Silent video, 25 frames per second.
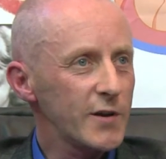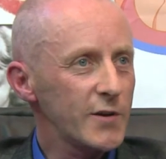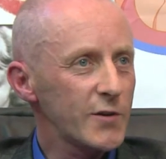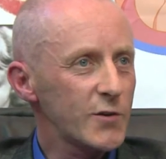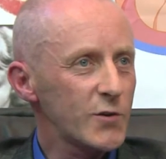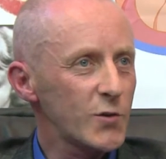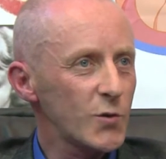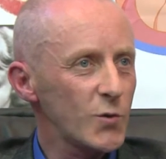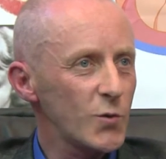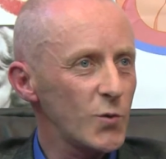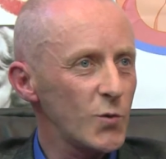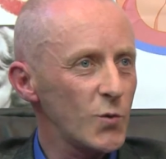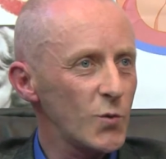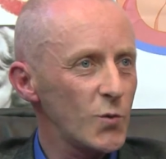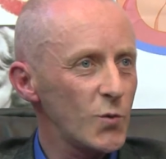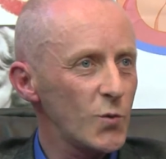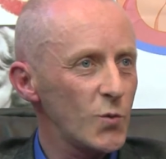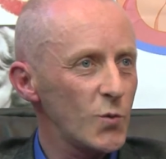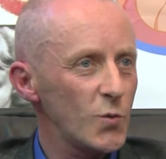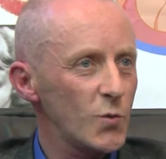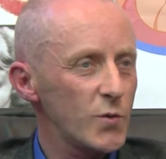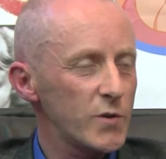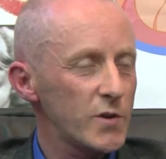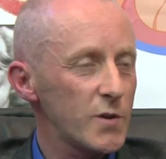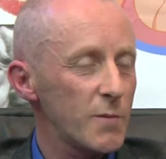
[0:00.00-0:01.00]

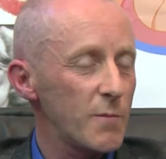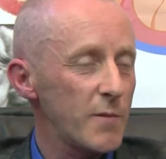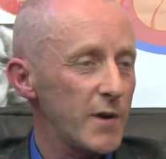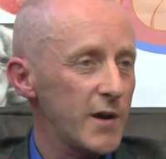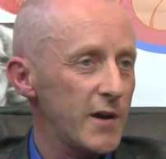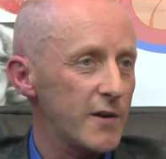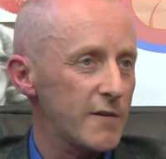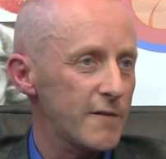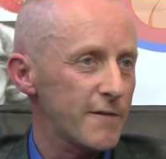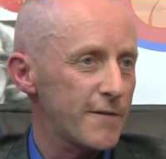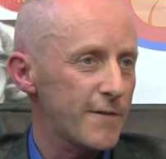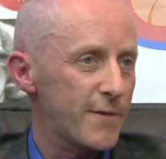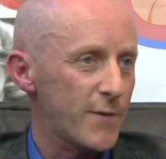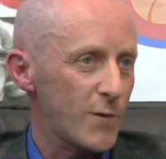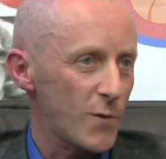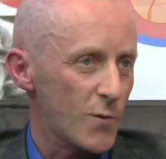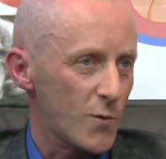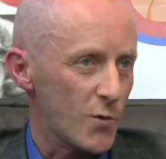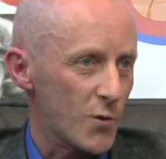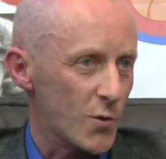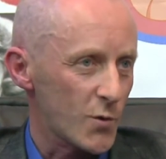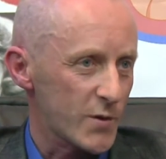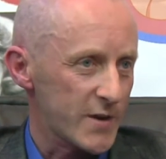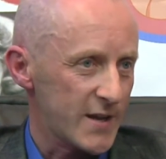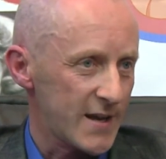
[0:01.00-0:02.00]
do the main
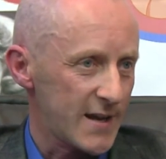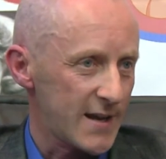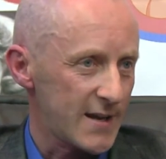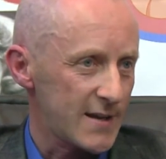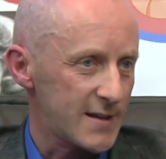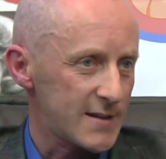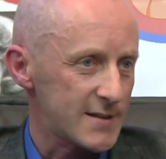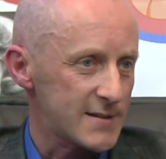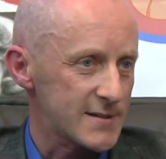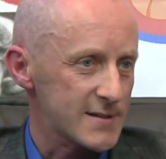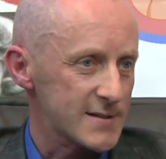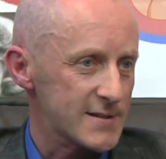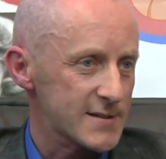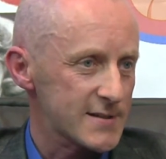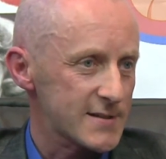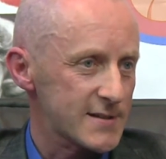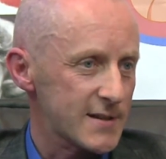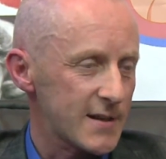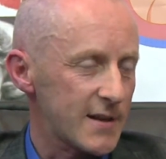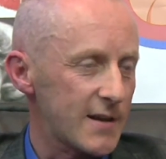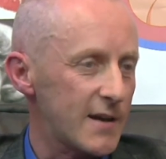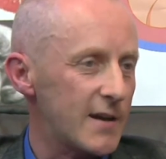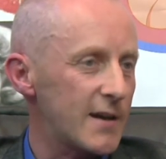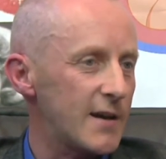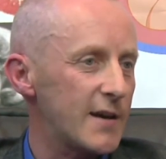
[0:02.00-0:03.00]
4 hotels
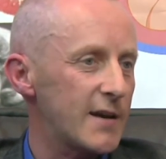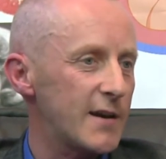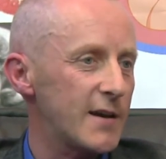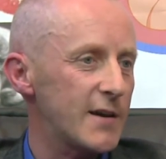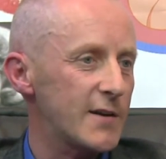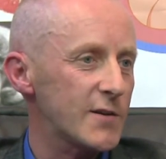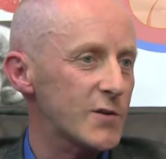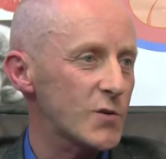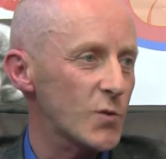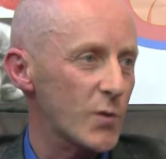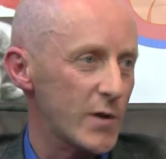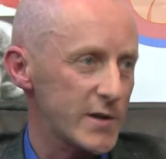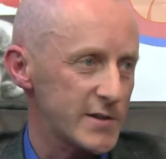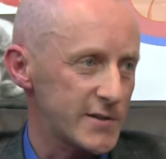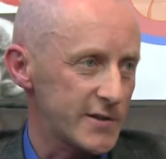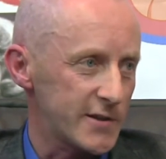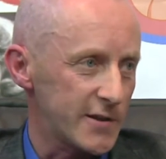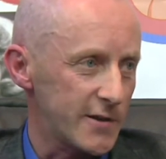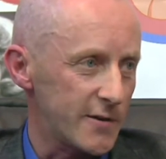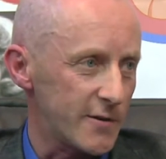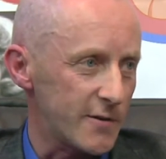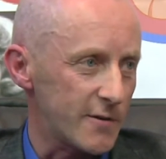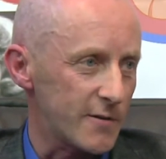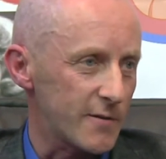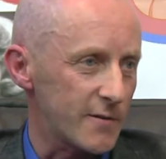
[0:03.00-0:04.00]
twice a
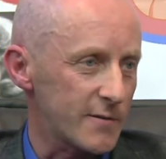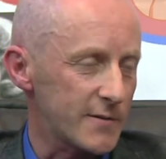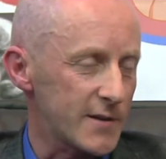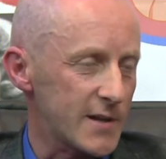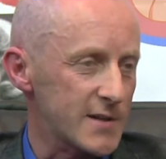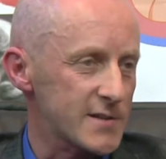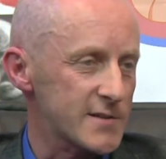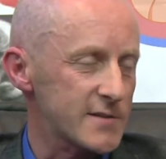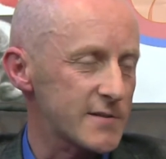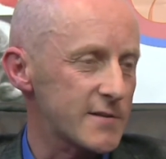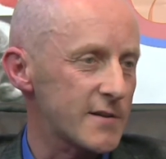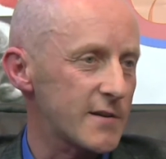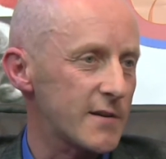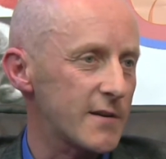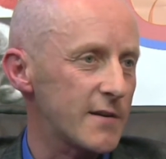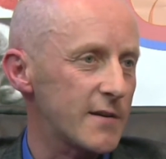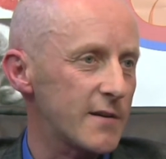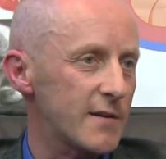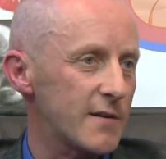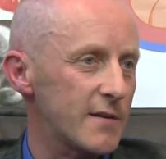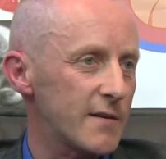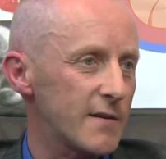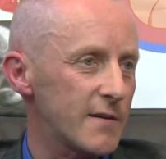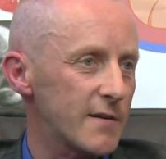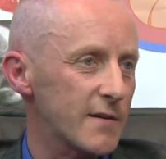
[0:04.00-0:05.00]
year. That's
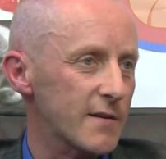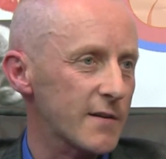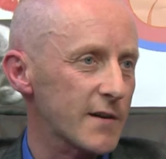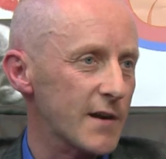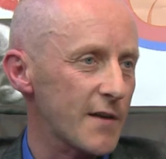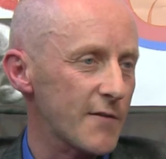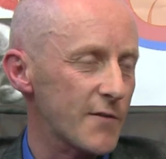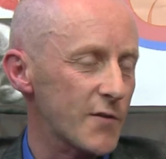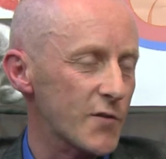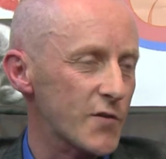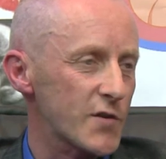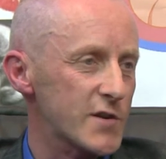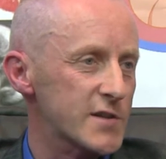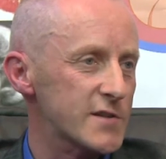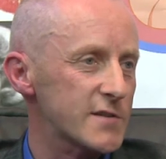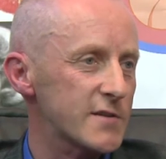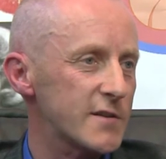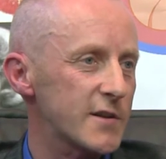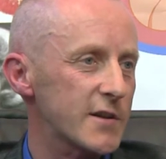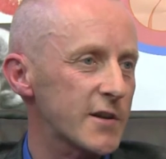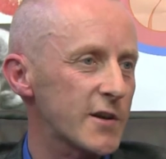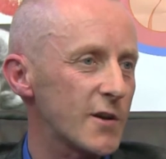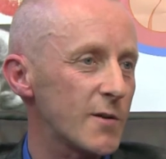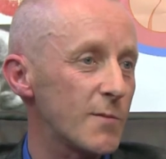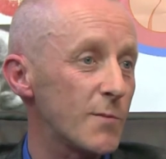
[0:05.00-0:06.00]
the Cavan Crystal,
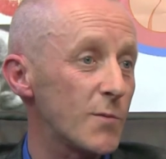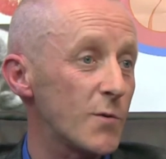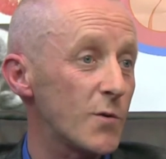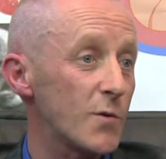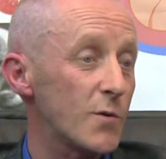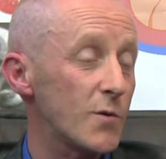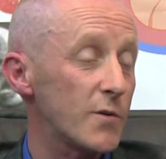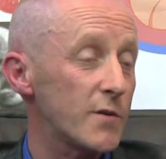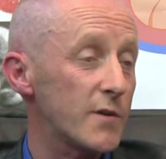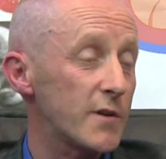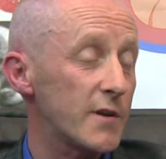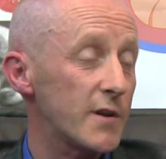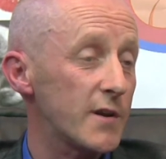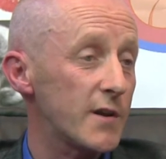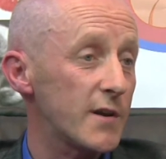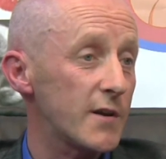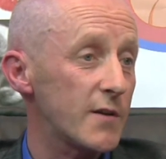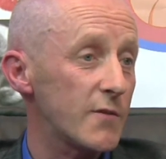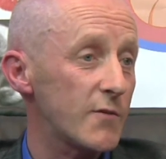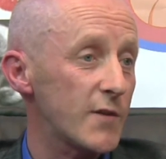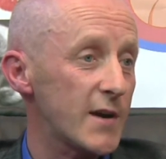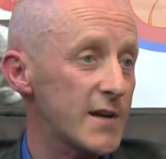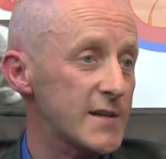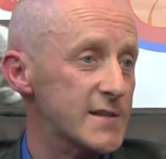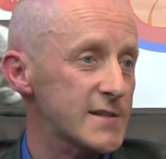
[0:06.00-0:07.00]
the Kilmore, the
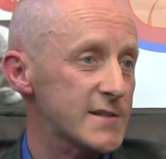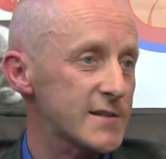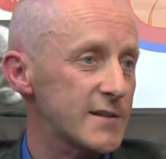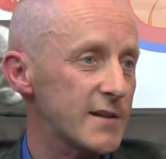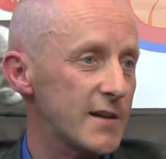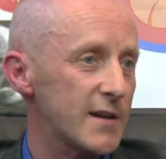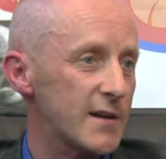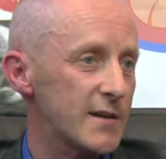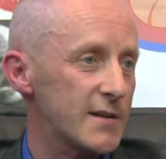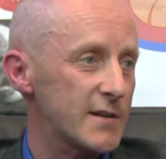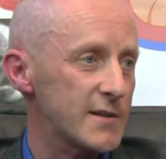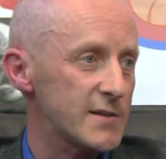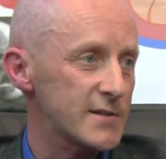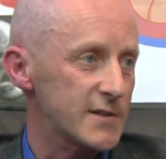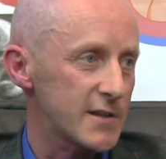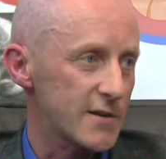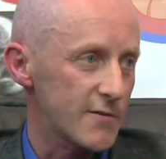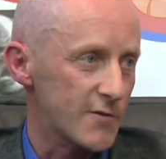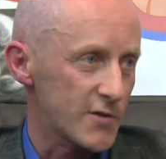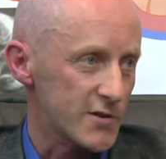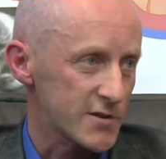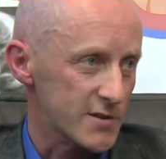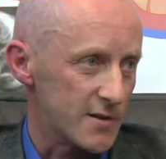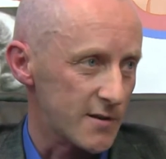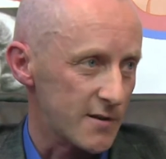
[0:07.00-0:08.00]
Radisson, and the Slieve
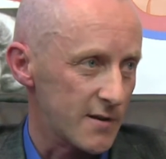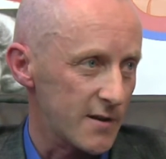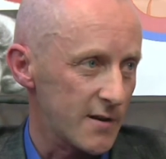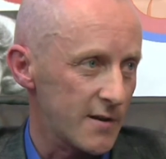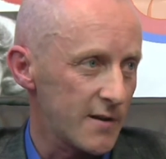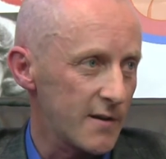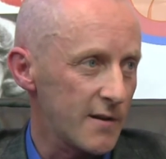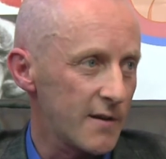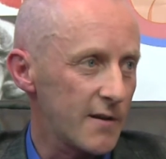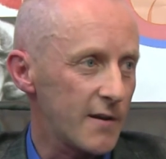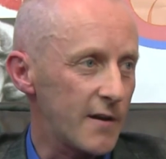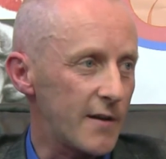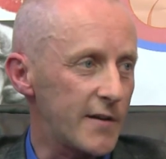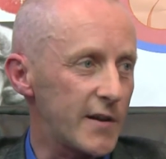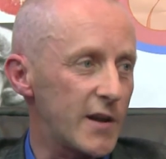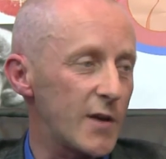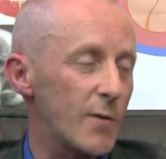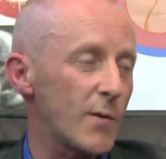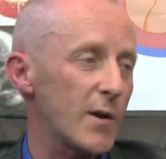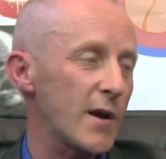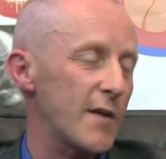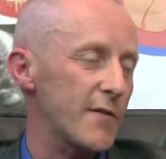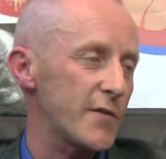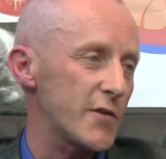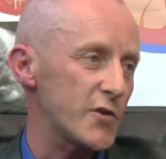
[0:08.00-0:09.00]
Russell. And they
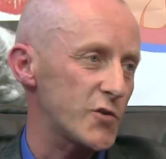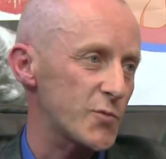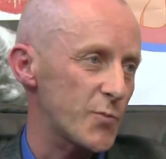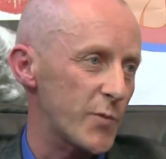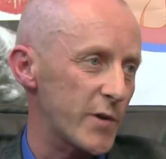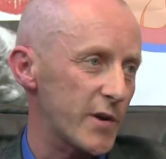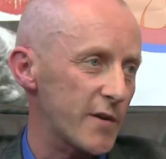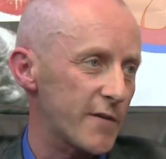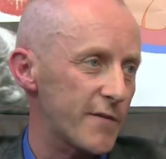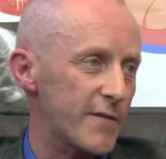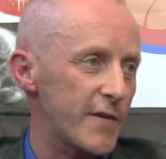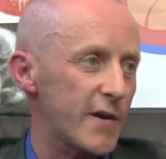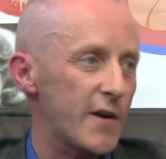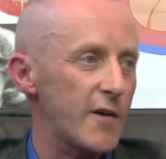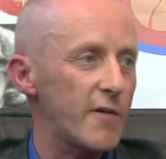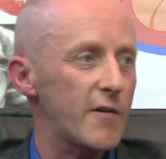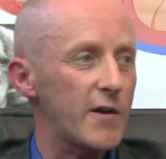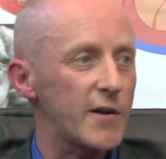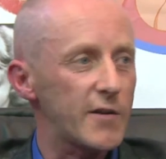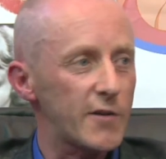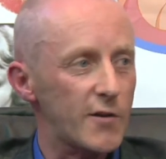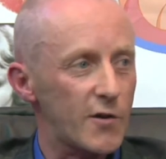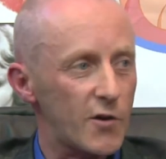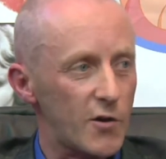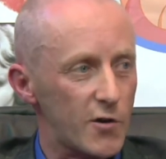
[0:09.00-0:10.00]
will have their spring fair
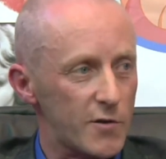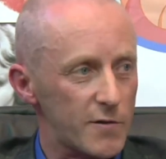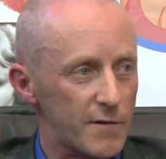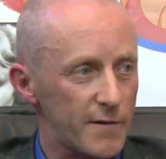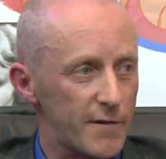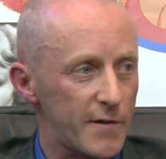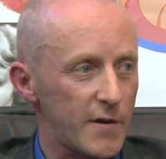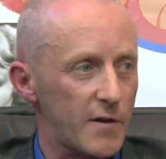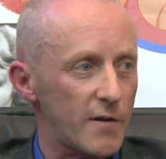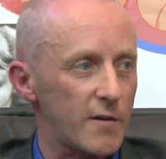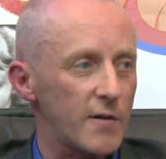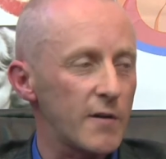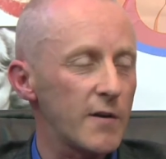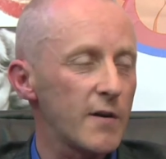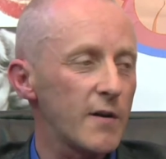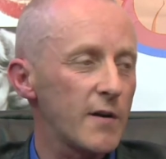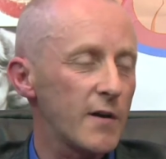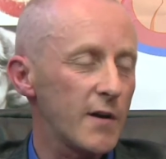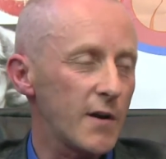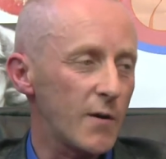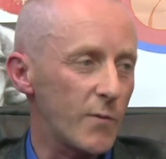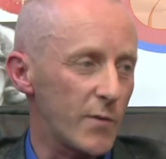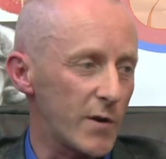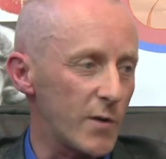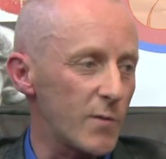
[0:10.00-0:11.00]
and their autumn fair.
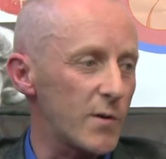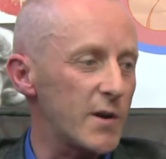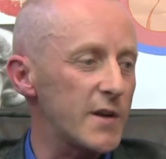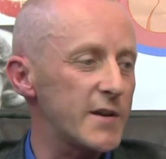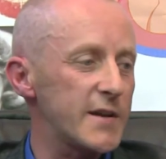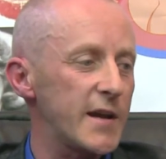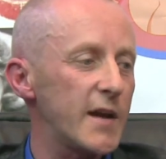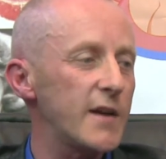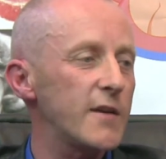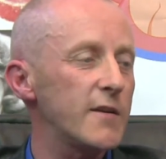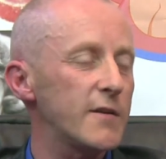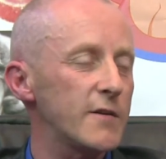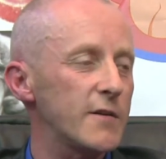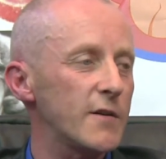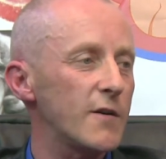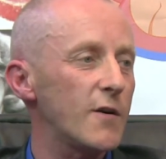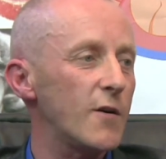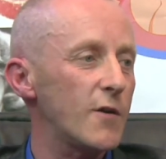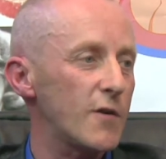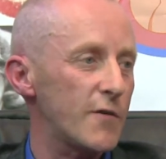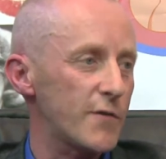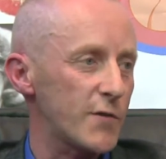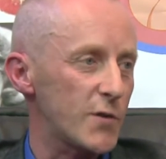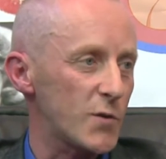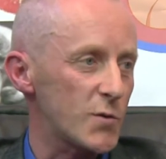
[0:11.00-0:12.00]
We will attend
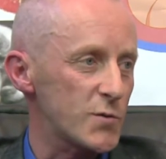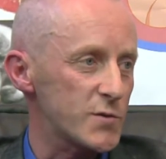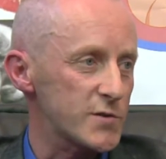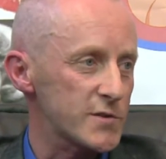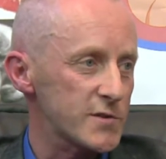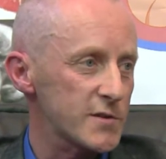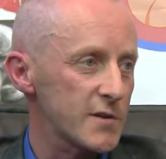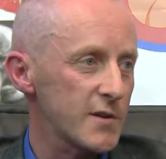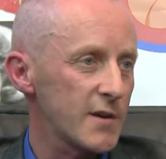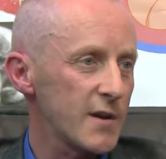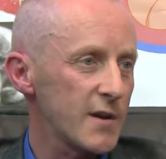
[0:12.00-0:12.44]
all of those.